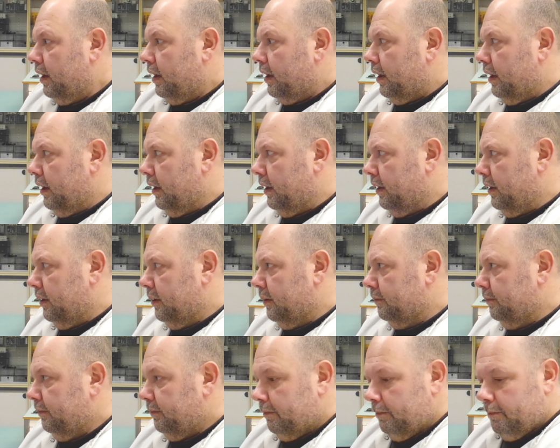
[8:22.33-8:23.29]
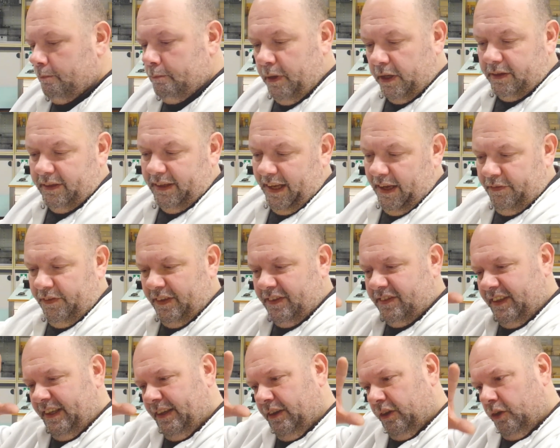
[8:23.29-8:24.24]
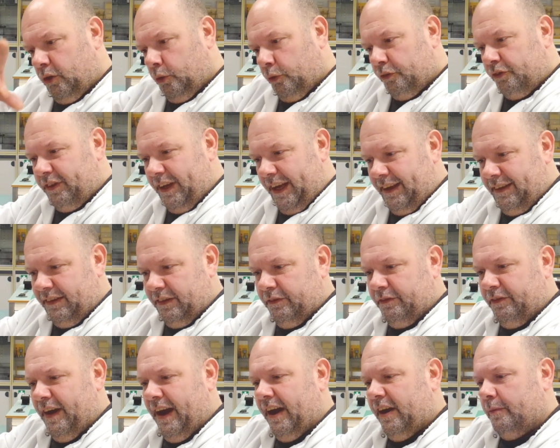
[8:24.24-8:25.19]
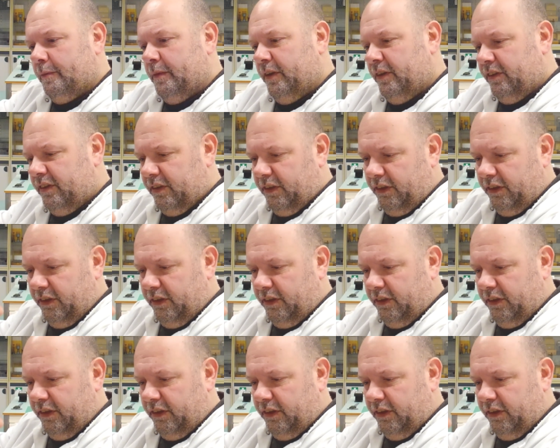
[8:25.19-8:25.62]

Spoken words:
But if it's in a contained environment,